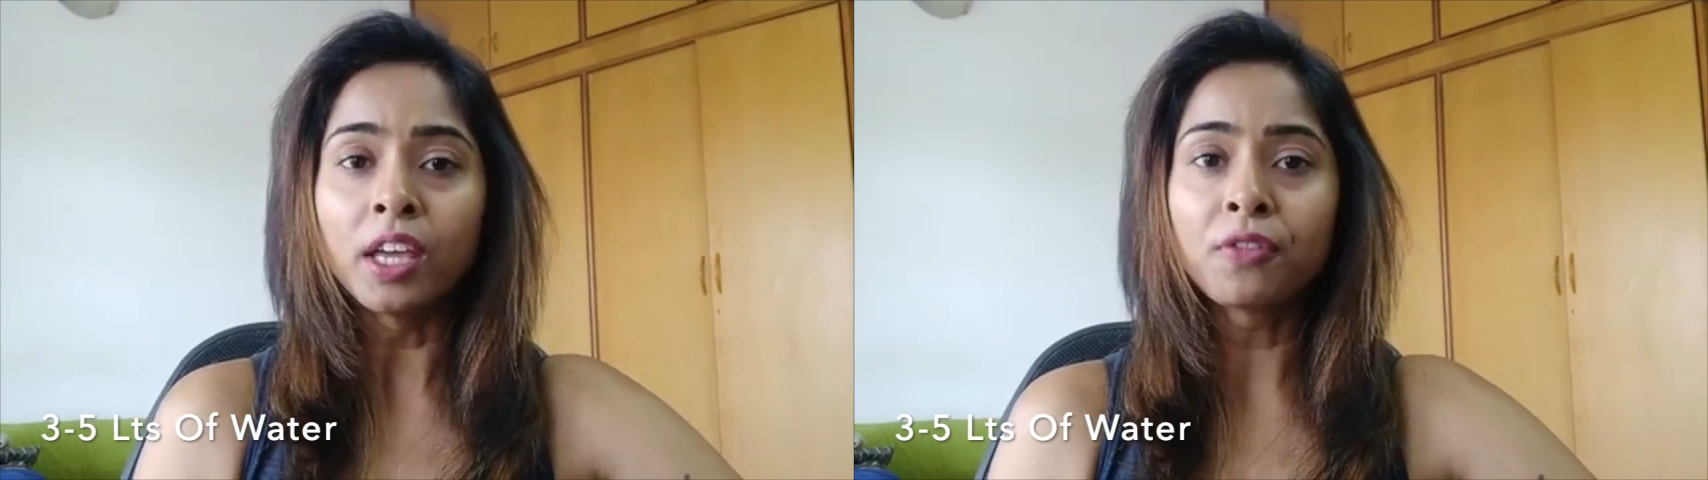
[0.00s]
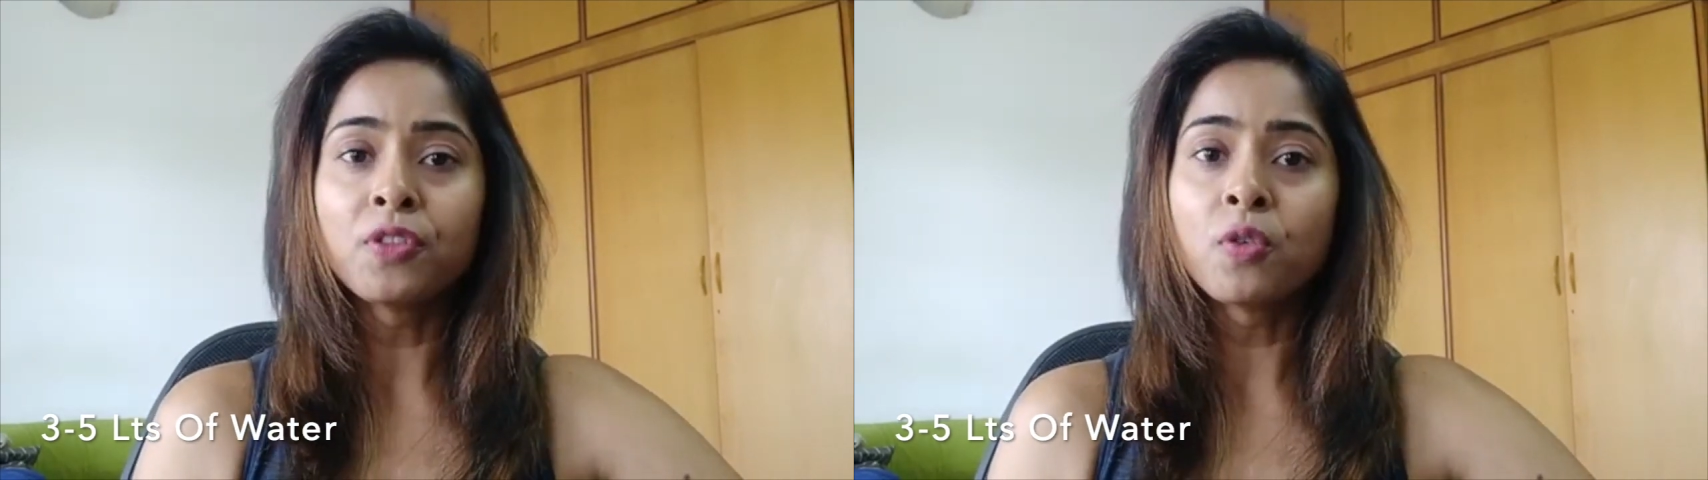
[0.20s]

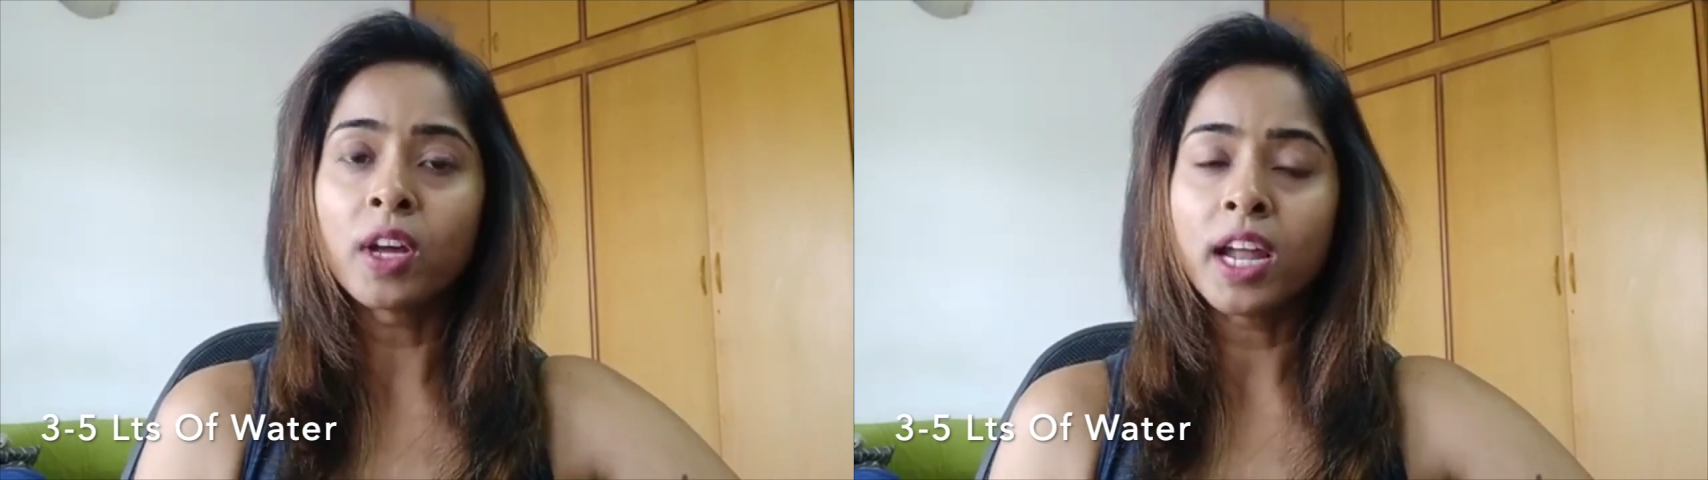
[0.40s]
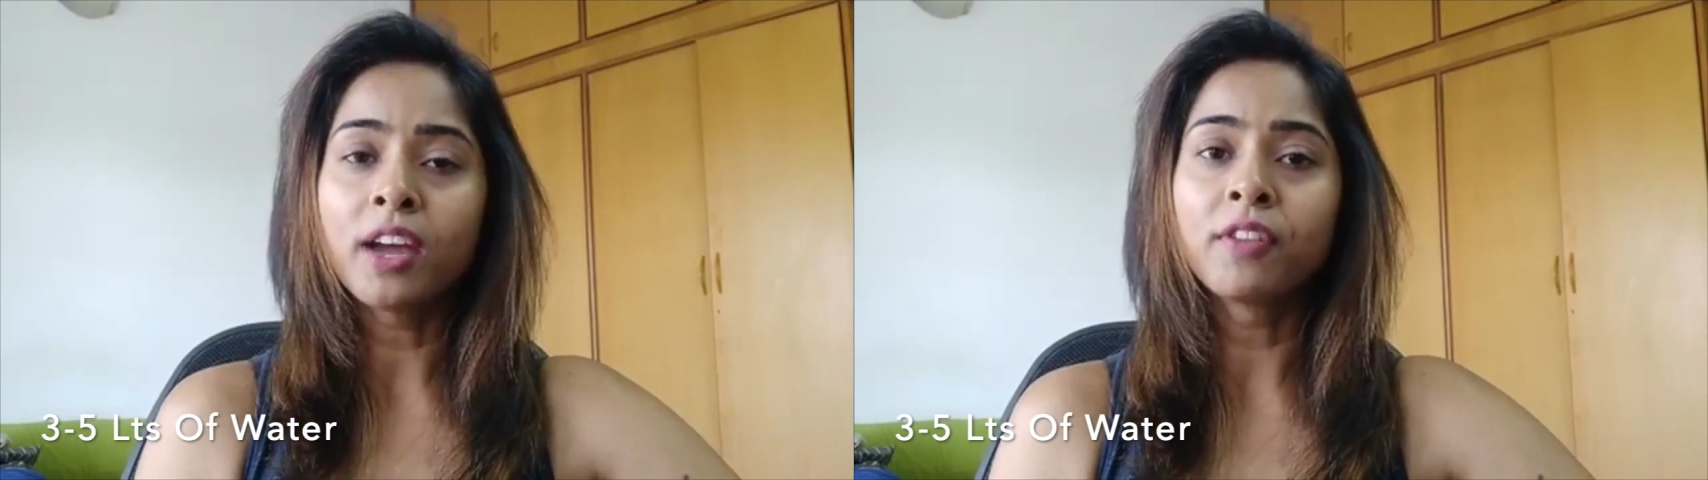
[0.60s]
if you
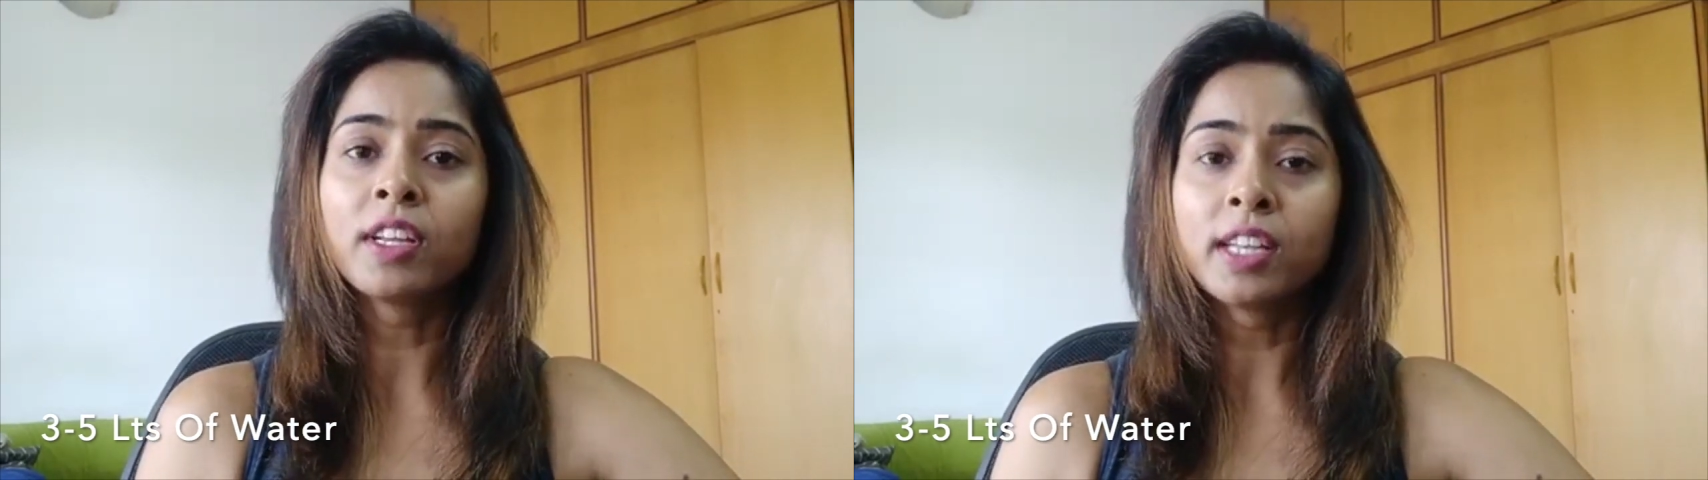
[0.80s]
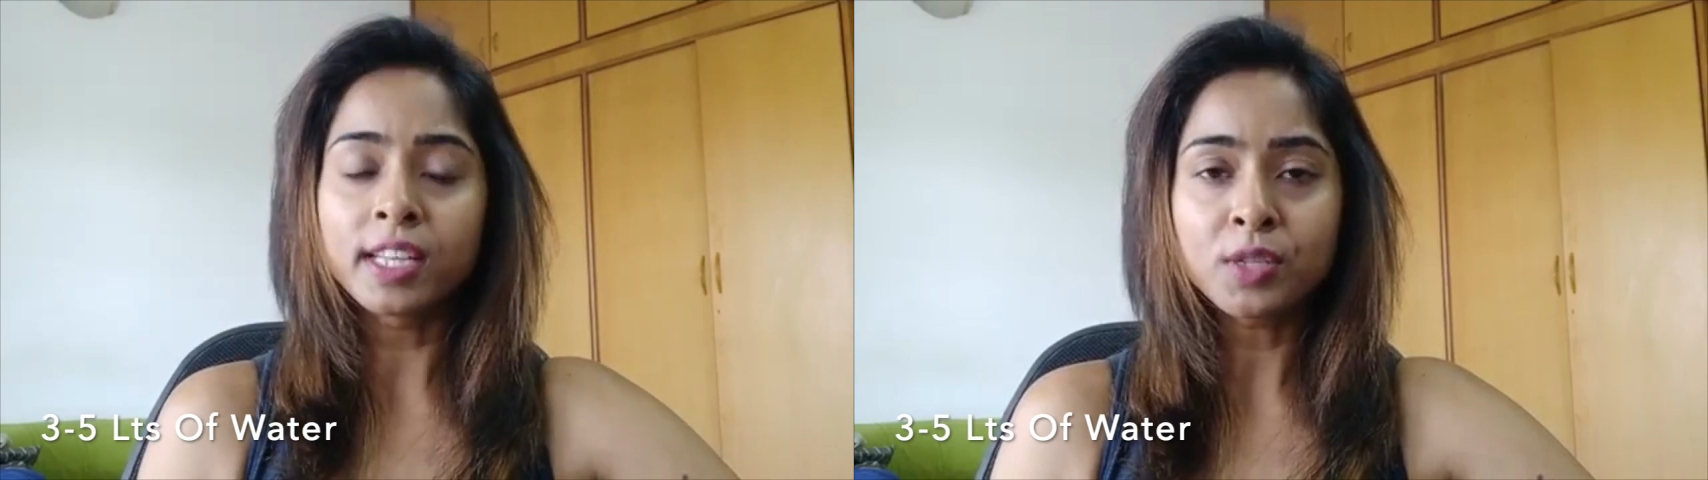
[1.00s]
are
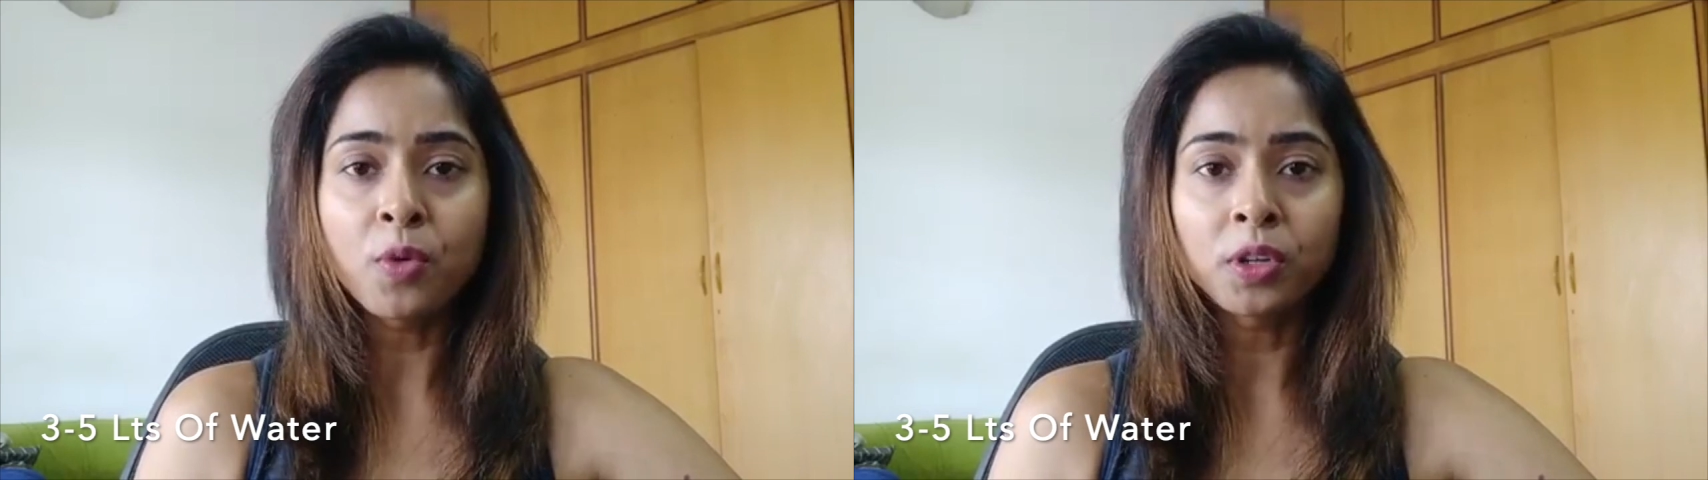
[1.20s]
having less